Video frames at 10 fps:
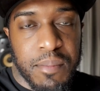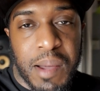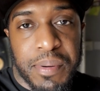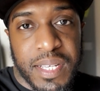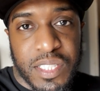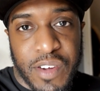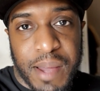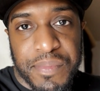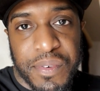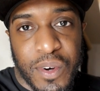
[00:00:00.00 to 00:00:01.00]
Hit me up on
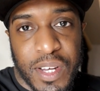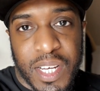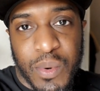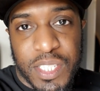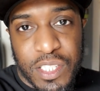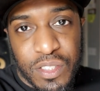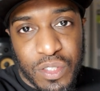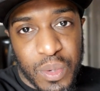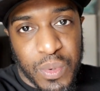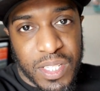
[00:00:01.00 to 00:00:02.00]
Instagram if you've got any
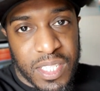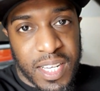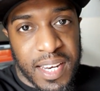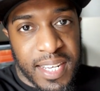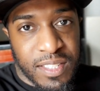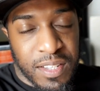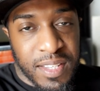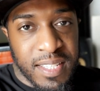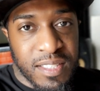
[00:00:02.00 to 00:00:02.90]
questions or you want to just connect on the